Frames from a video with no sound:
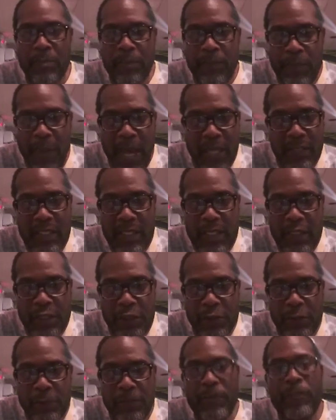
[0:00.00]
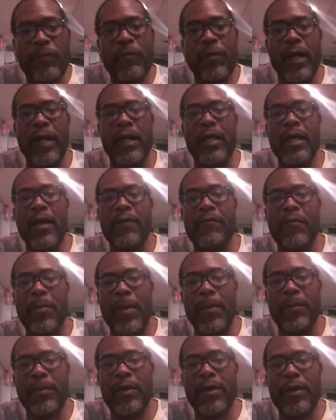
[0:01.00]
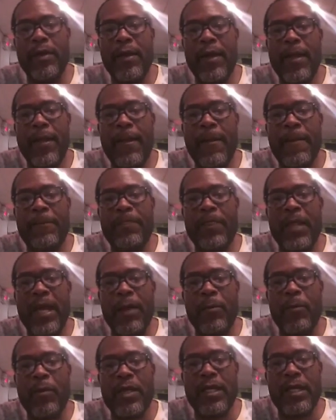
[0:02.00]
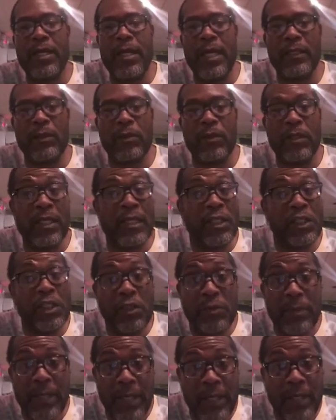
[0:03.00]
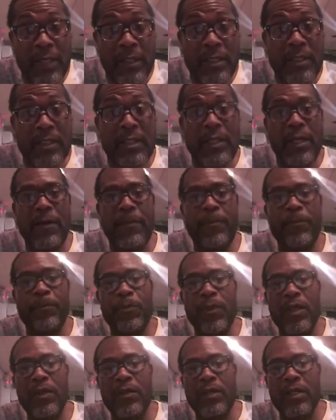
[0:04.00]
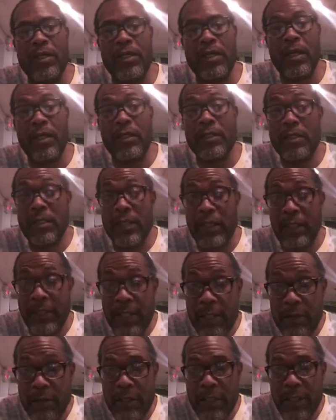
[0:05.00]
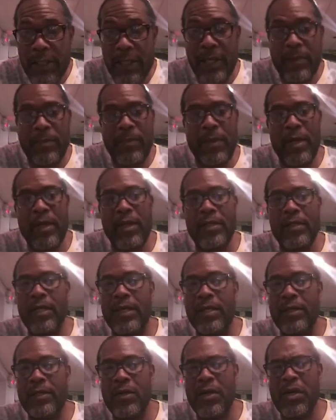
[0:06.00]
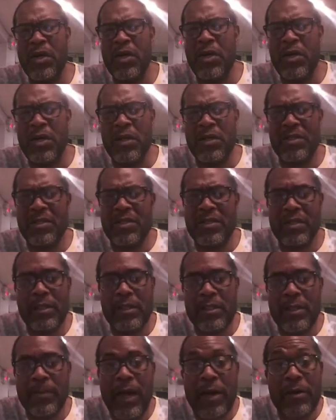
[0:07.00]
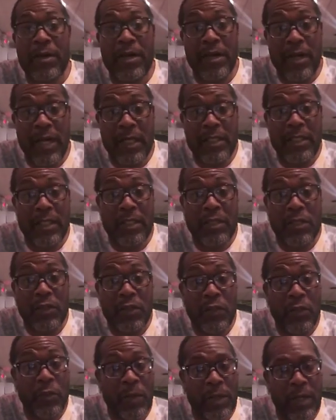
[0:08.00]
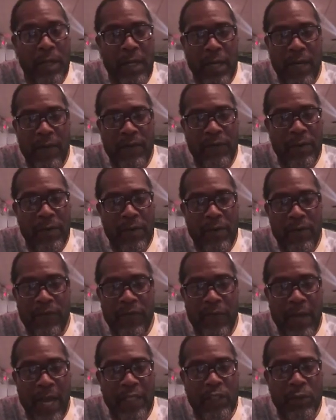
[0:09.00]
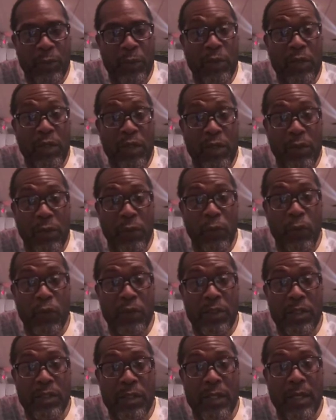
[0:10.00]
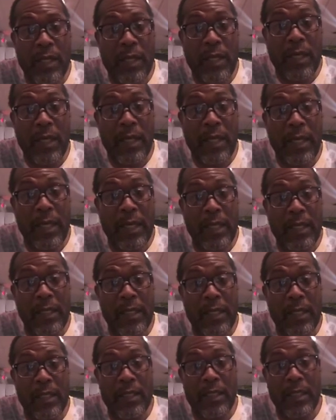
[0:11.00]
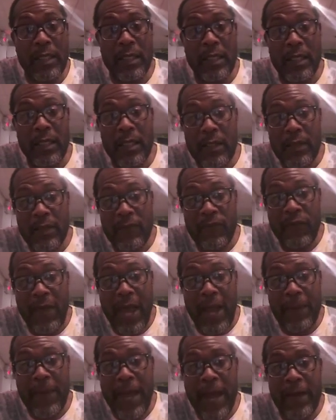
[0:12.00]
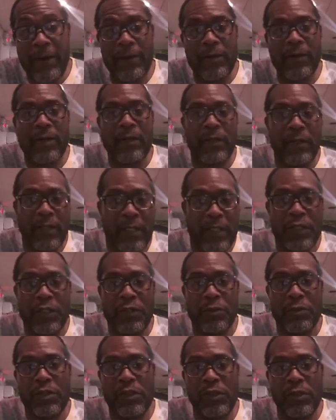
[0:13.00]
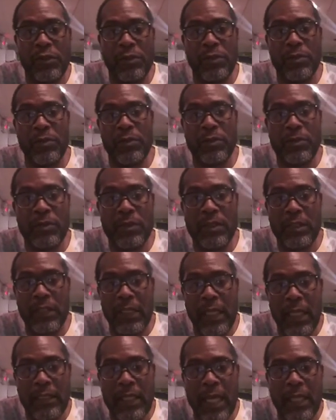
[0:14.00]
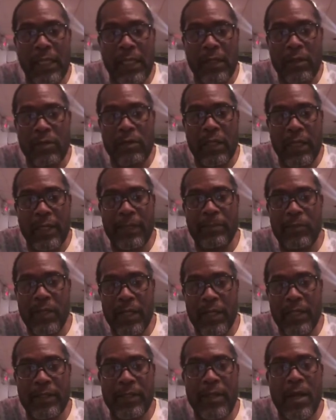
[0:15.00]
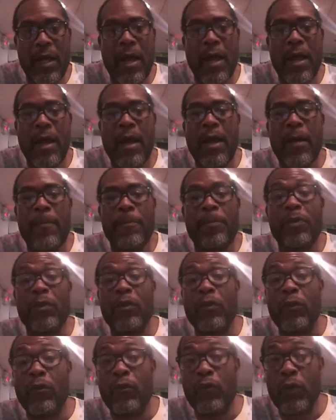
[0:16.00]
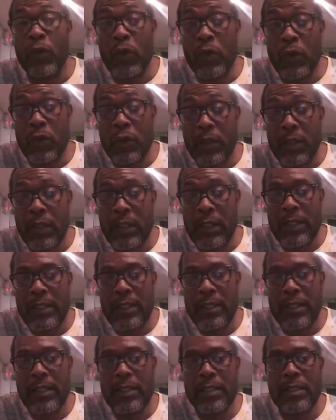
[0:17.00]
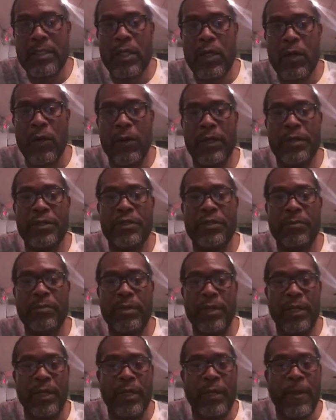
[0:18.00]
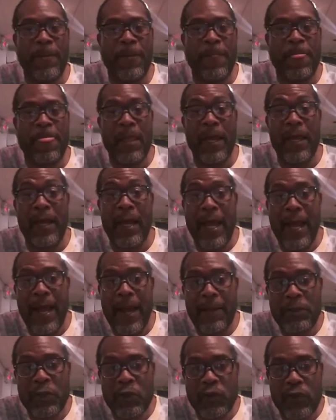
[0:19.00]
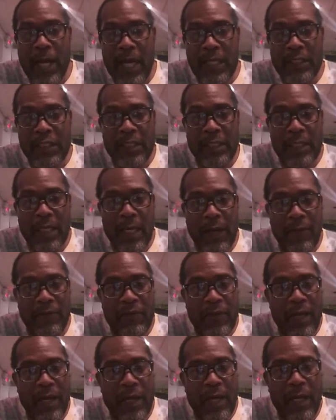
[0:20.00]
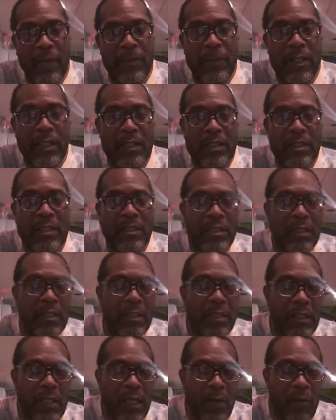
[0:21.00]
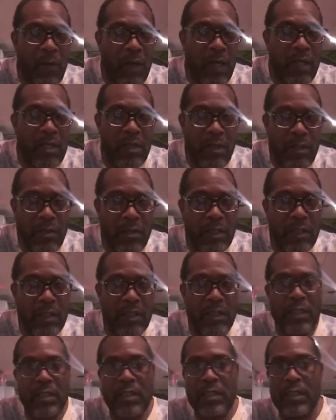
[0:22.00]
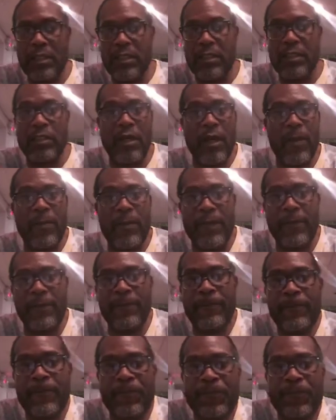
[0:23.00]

spot the issue, right? And remember that the issue is the legal claim and then somehow connected to whatever factual cues in the fact pattern lead you to select that legal claim, right? The rule is going to be an abstraction of the elements that one uses to determine